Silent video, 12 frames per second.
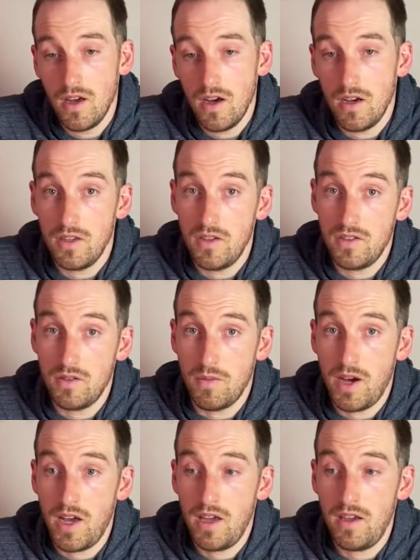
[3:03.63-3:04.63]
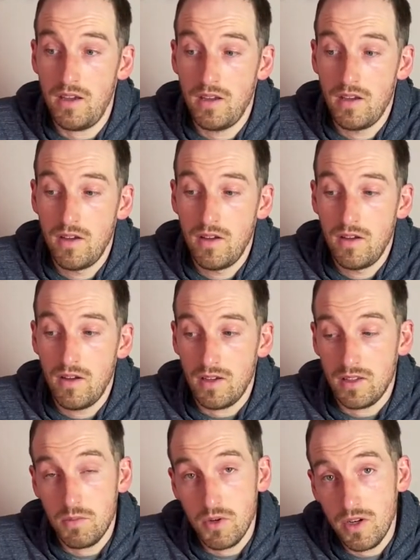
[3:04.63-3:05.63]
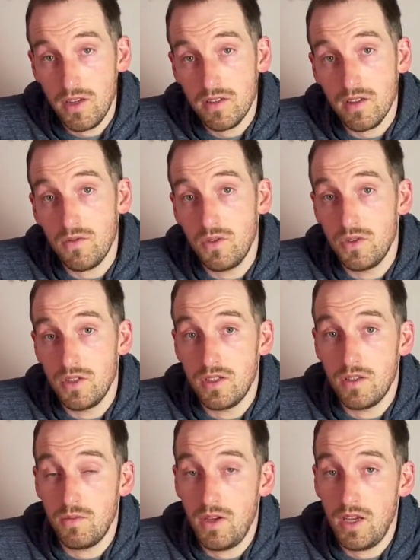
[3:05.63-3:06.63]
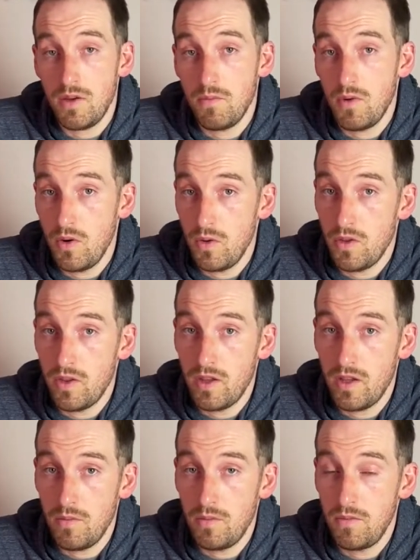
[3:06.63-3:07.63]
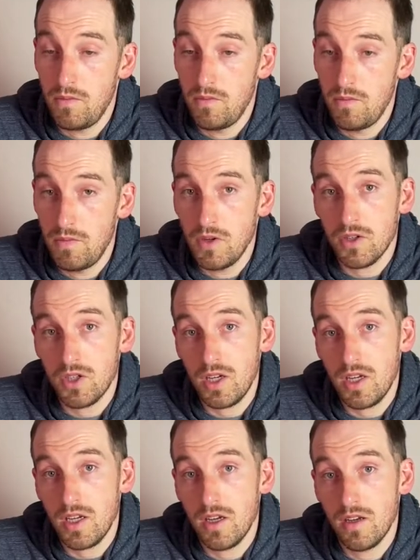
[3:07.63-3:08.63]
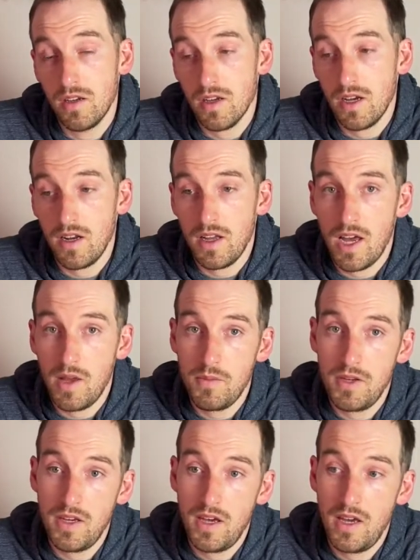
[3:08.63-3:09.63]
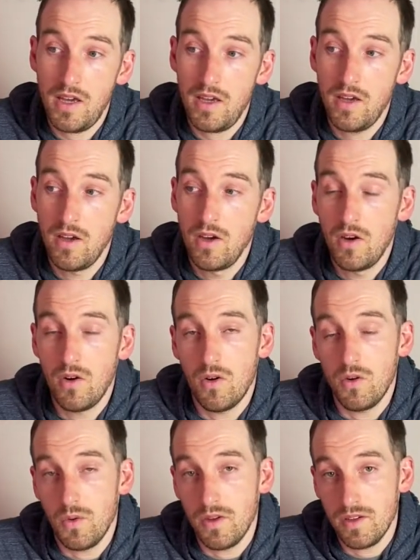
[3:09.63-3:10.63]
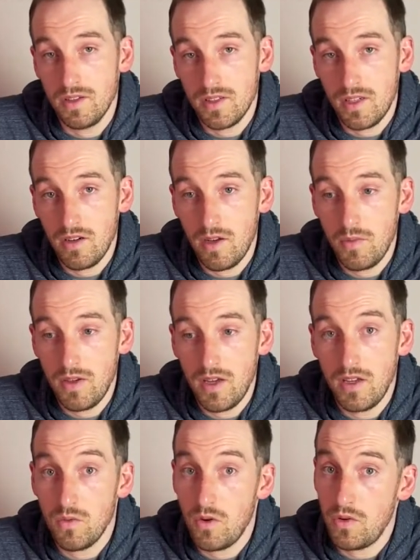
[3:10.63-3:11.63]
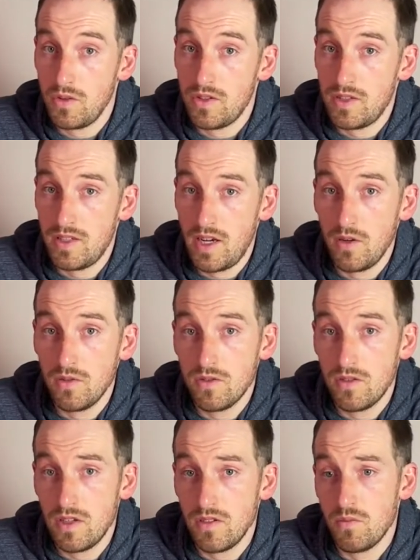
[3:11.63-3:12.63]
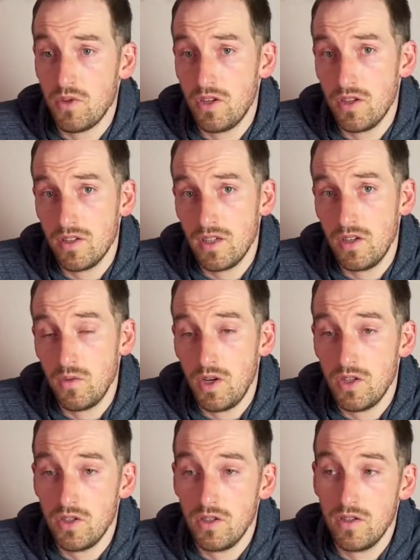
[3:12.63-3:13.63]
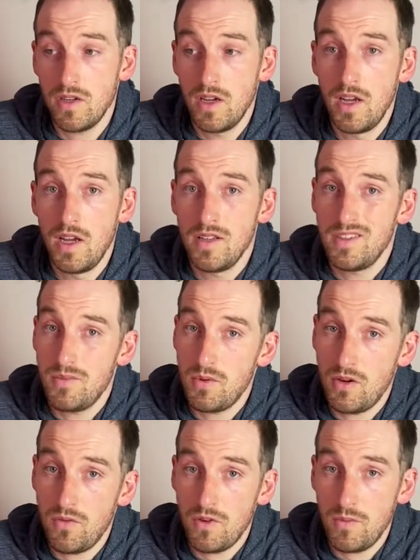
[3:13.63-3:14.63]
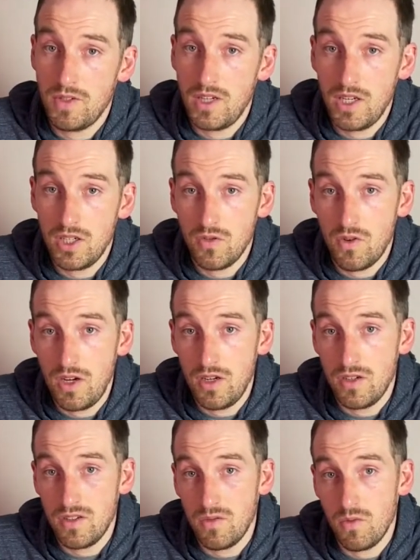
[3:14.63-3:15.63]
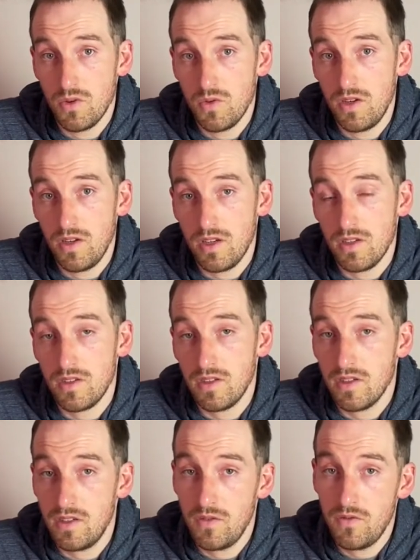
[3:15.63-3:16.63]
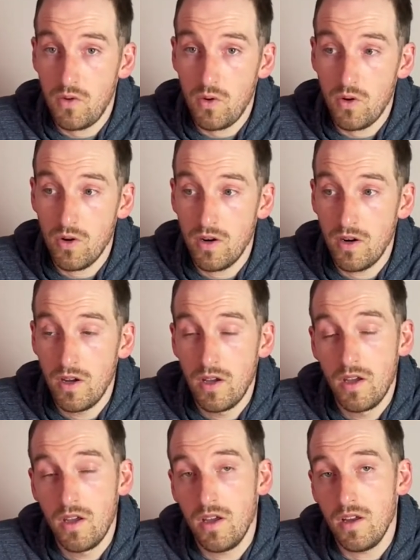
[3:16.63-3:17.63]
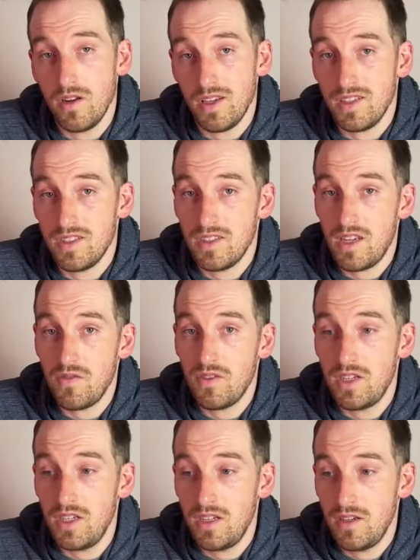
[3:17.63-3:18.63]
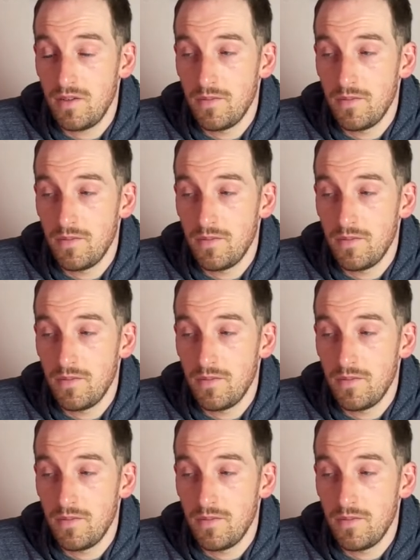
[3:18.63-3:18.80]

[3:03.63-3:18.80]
yeast in my experience. I've used it to make both a milkshake kind of IPA or New England style IPA as well as stouts. It has a pretty good attenuation. Typical fermentation range is somewhere between like 64 and like 70,